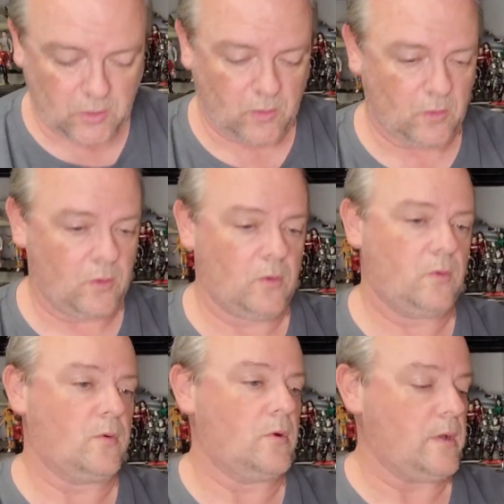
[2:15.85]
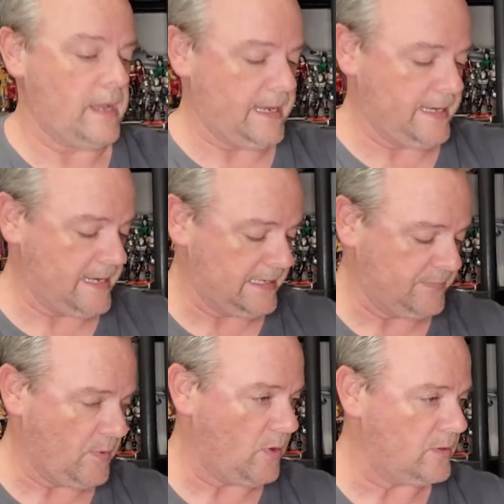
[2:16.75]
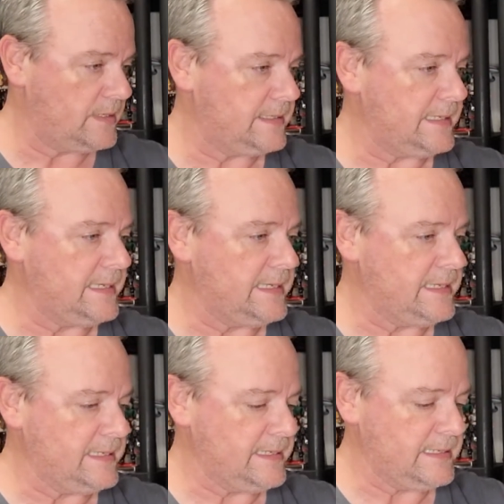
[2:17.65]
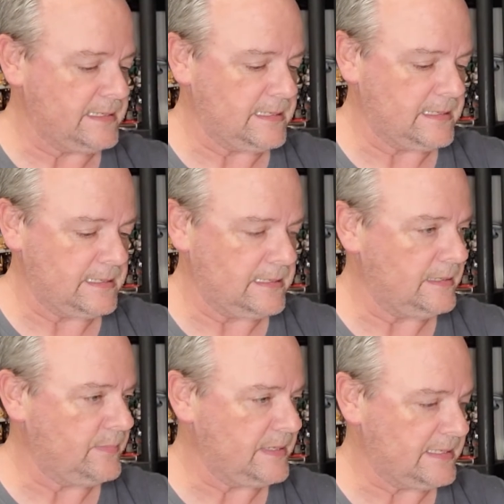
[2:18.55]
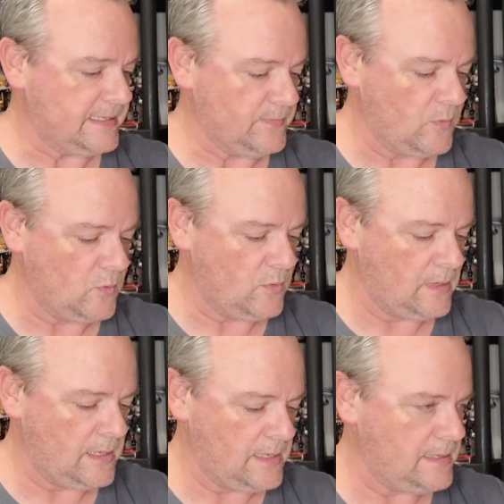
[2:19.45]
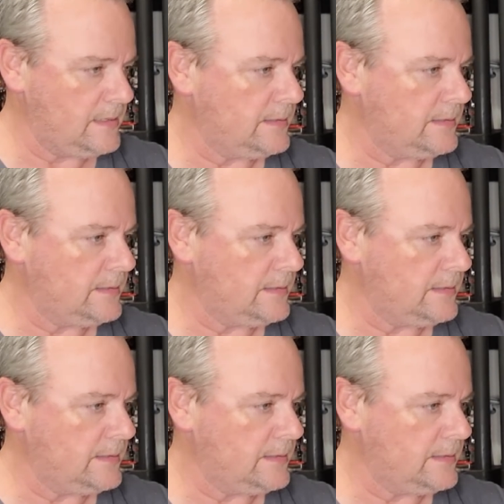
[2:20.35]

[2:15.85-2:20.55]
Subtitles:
Alrighty, next box is a little bit smaller.